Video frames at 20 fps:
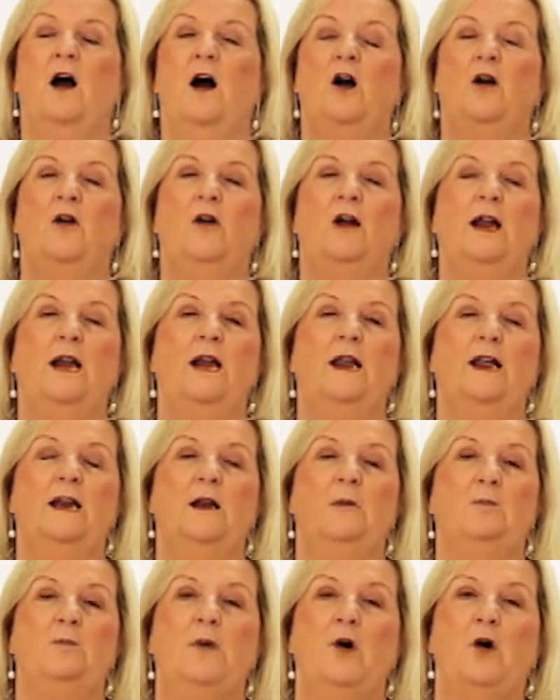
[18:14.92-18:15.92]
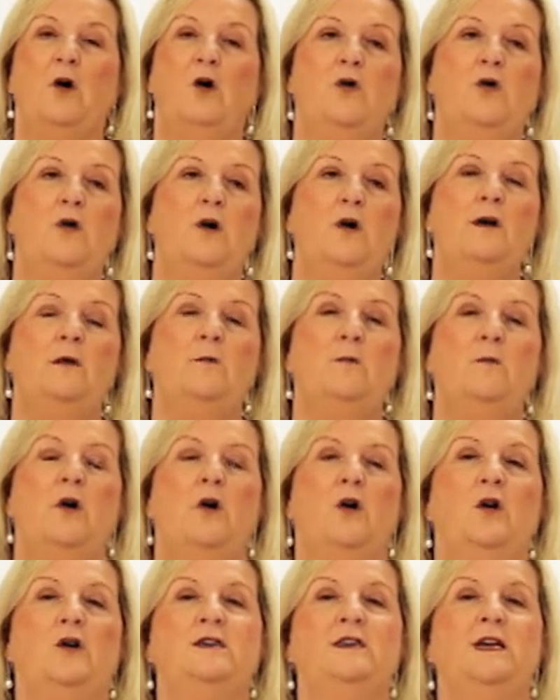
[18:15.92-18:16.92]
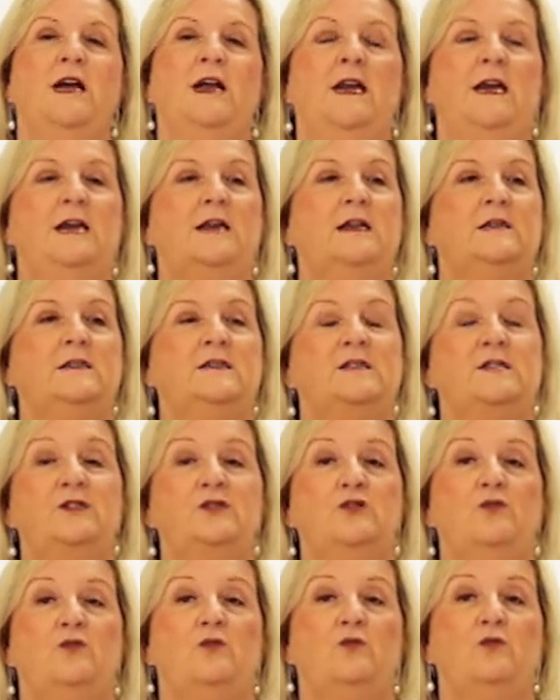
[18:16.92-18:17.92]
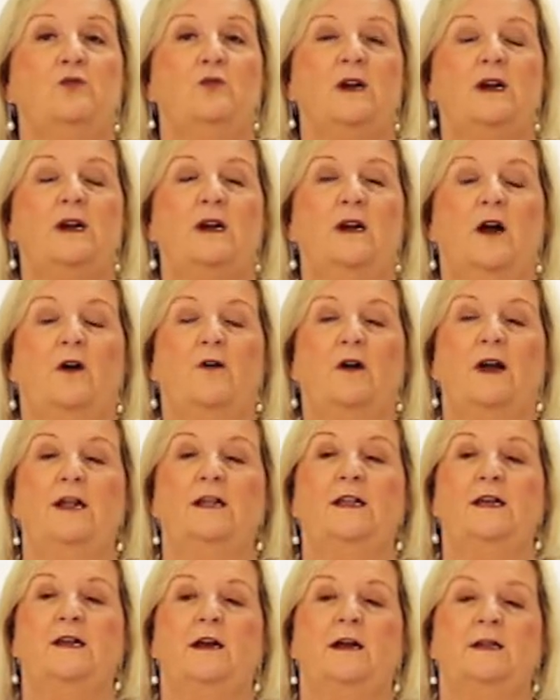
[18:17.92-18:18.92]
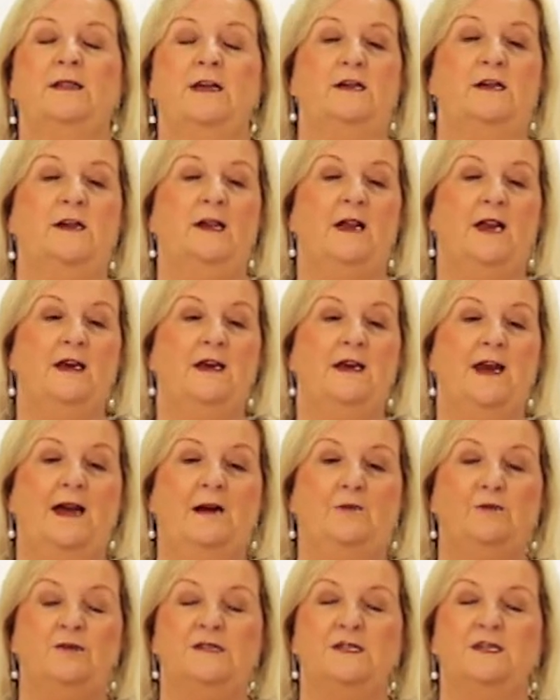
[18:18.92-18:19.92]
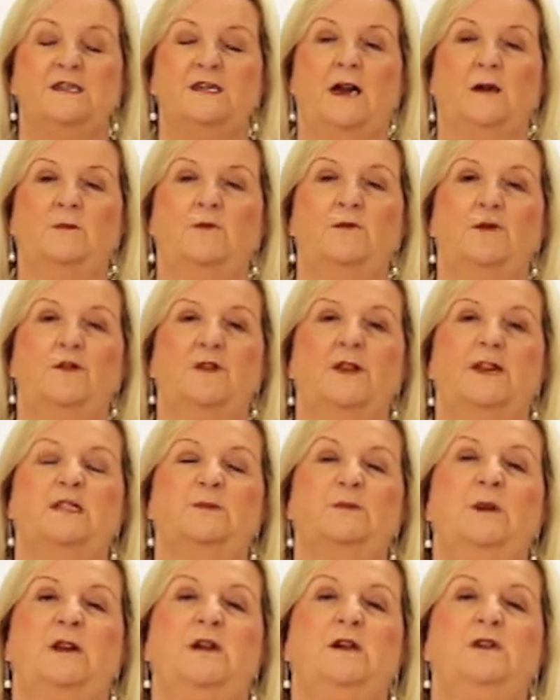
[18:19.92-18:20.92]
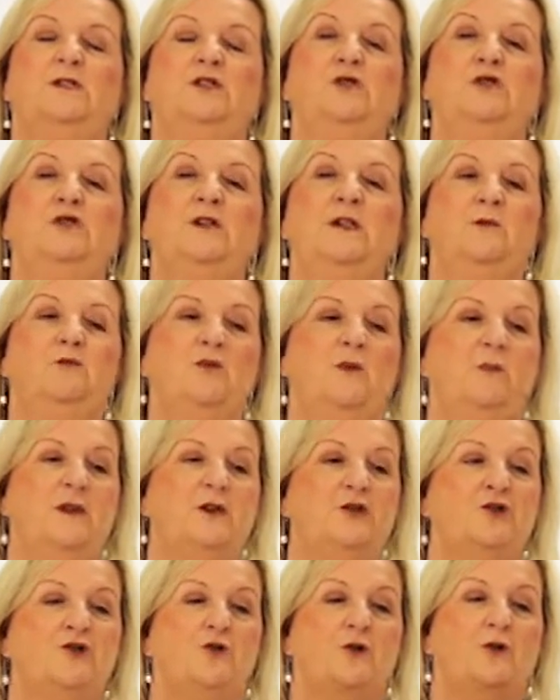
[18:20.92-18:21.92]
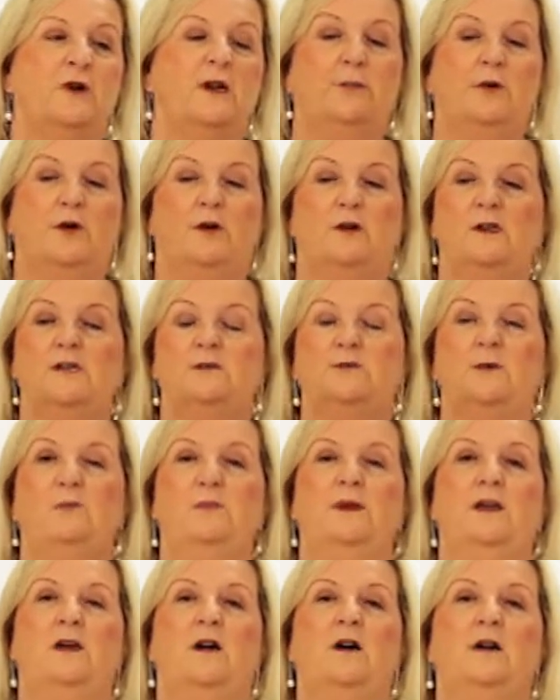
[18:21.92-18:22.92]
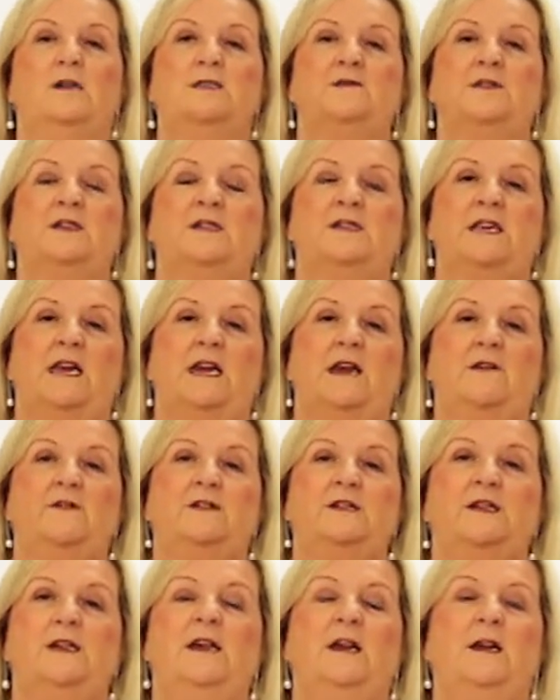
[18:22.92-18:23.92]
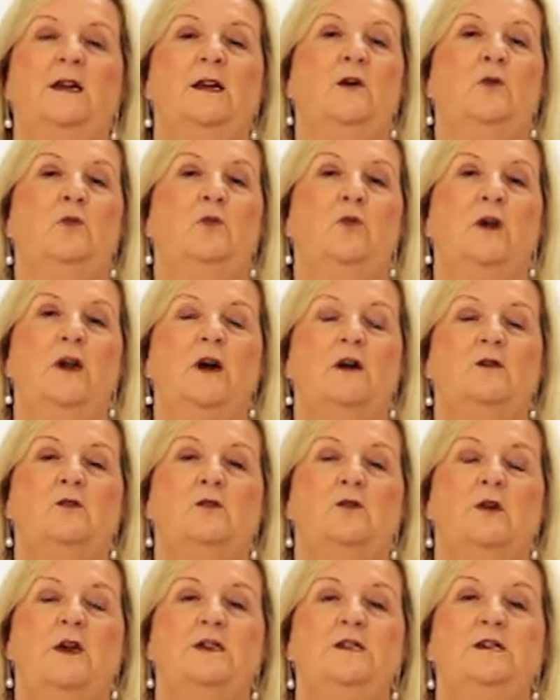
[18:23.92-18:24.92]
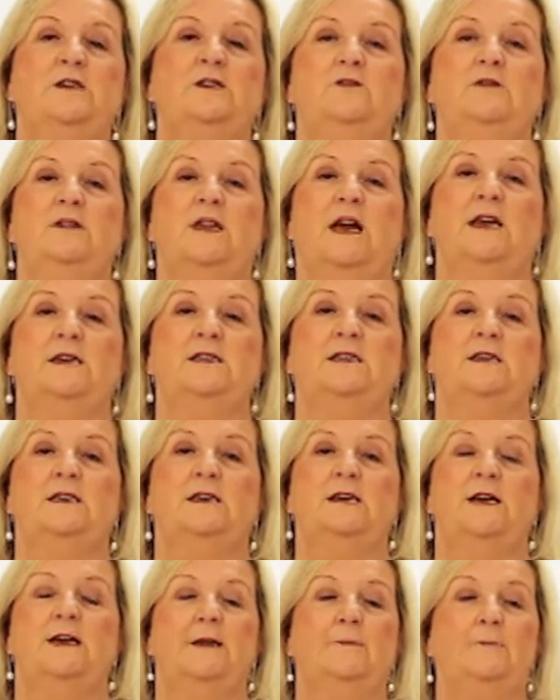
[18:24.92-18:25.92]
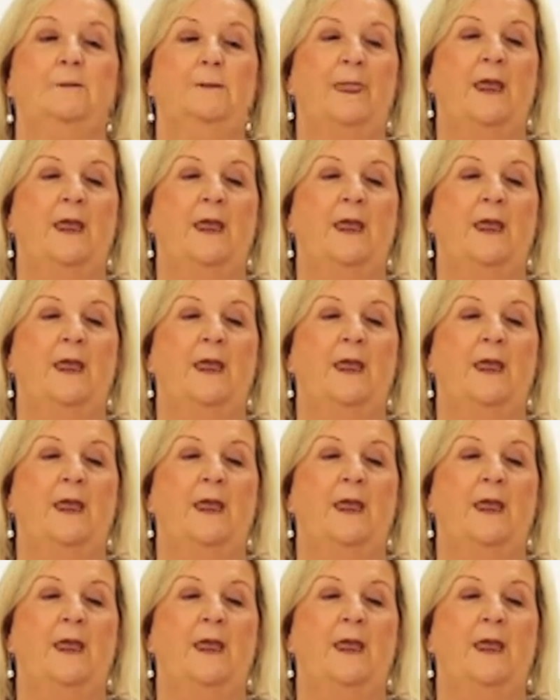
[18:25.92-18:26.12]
or a little poem or tell a little story or anything like that, now is the time for this, because usually we'd be throwing balls, but because of the safety, we're not going to do that today.